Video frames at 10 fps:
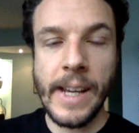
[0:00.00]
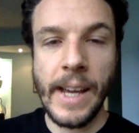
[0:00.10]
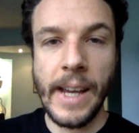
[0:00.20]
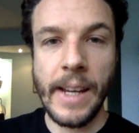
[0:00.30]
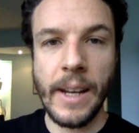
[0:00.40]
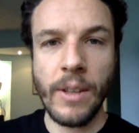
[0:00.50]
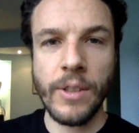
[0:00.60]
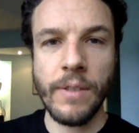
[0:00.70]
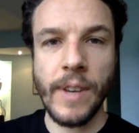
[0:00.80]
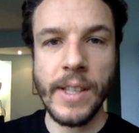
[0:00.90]
and I was
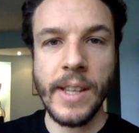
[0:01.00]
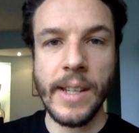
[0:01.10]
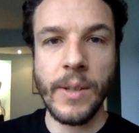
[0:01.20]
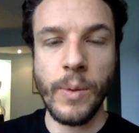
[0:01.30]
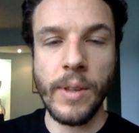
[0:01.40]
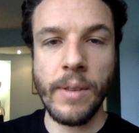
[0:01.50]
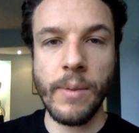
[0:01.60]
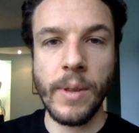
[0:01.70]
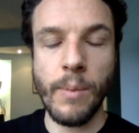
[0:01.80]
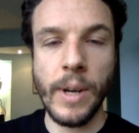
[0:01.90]
just fascinated
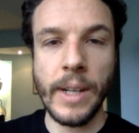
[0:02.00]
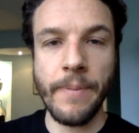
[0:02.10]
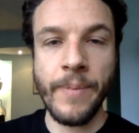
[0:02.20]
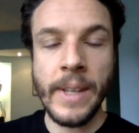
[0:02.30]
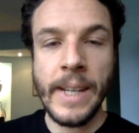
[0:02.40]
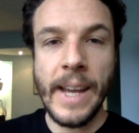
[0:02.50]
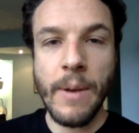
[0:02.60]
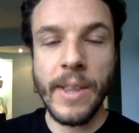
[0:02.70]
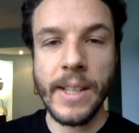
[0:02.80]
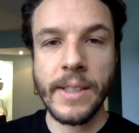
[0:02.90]
with the brain.
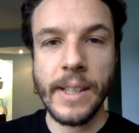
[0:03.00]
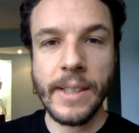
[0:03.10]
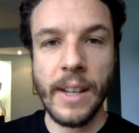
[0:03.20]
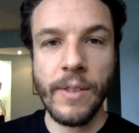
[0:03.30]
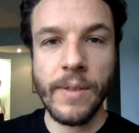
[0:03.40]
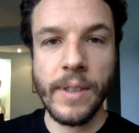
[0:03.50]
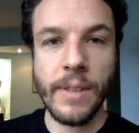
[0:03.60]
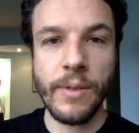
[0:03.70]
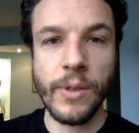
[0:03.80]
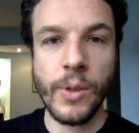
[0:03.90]
Anyway, that's kind of a
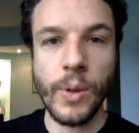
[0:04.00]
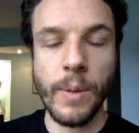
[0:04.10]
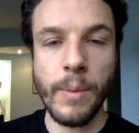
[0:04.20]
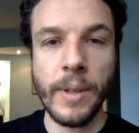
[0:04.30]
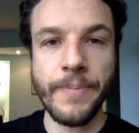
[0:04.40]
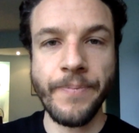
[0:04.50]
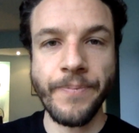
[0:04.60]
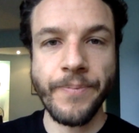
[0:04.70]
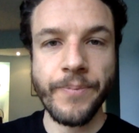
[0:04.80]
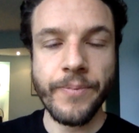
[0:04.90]
different story, but
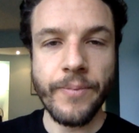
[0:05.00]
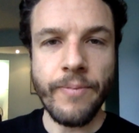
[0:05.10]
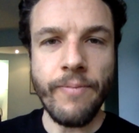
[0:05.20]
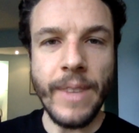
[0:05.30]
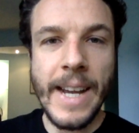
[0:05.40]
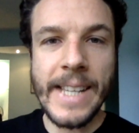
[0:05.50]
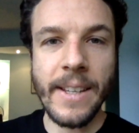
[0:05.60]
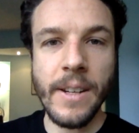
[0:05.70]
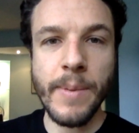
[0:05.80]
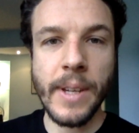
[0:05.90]
I
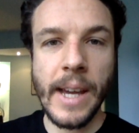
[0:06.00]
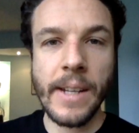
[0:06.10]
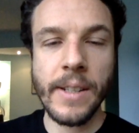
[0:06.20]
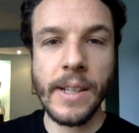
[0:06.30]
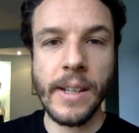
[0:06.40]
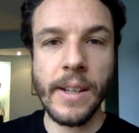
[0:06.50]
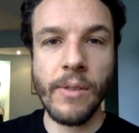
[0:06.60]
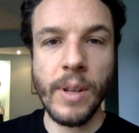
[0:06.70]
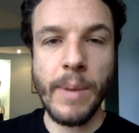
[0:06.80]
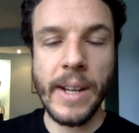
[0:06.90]
started to get
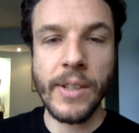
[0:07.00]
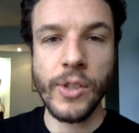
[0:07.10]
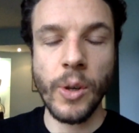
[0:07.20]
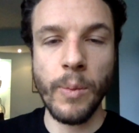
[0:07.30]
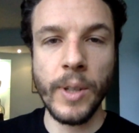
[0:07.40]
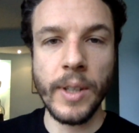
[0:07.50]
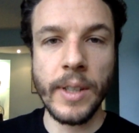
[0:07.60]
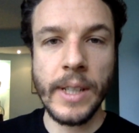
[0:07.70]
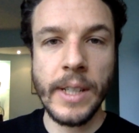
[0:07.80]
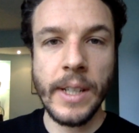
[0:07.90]
really bad insomnia.
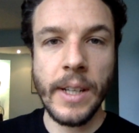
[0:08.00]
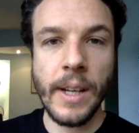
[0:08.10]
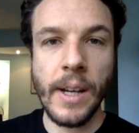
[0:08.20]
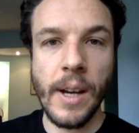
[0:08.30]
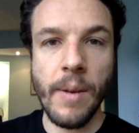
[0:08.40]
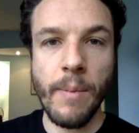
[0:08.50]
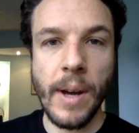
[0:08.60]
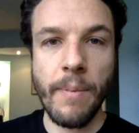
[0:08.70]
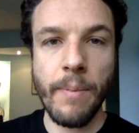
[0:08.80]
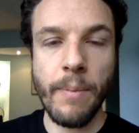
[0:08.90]

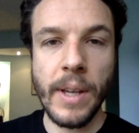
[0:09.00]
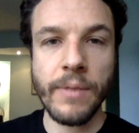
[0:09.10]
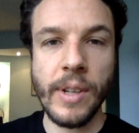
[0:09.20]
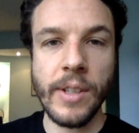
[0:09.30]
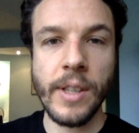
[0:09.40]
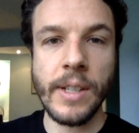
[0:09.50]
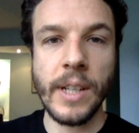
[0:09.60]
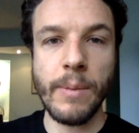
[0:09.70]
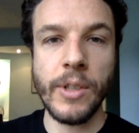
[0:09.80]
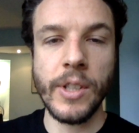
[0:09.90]
My best friend at the
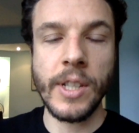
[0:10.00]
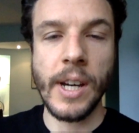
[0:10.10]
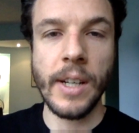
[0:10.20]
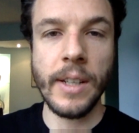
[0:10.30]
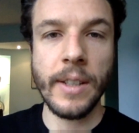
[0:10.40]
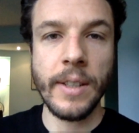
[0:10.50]
time had just died,